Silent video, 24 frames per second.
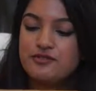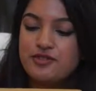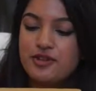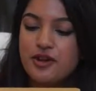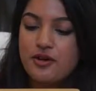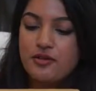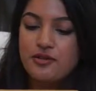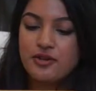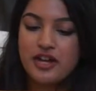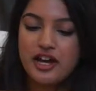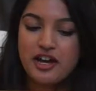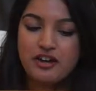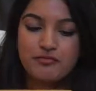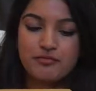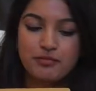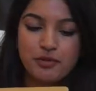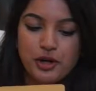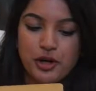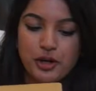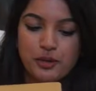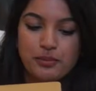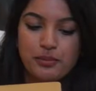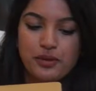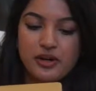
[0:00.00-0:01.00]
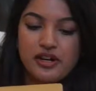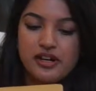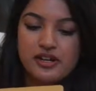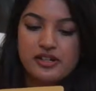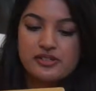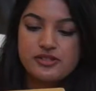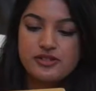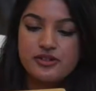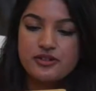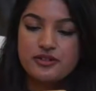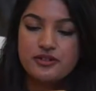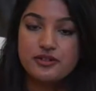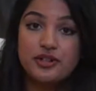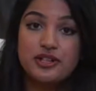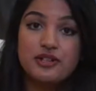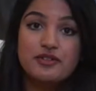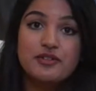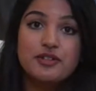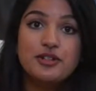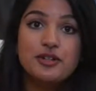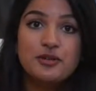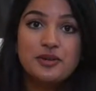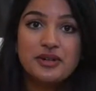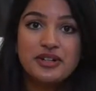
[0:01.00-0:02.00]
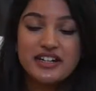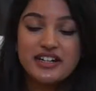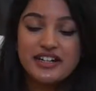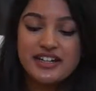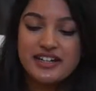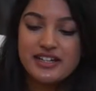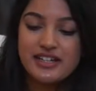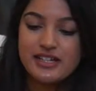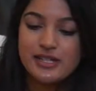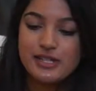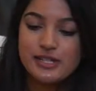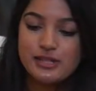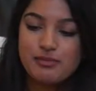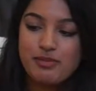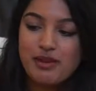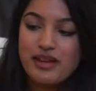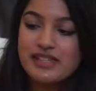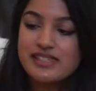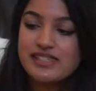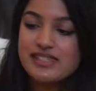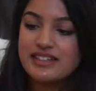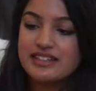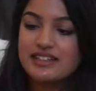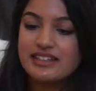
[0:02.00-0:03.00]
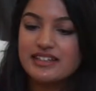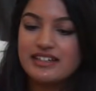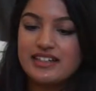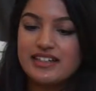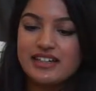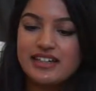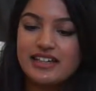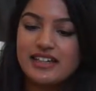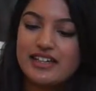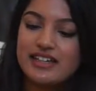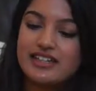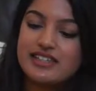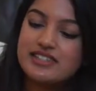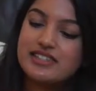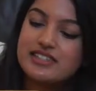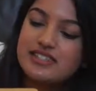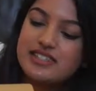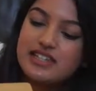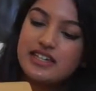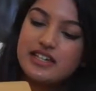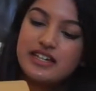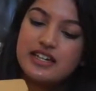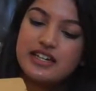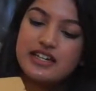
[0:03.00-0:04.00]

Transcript: don't have BarkBox or don't even know what it is, basically it's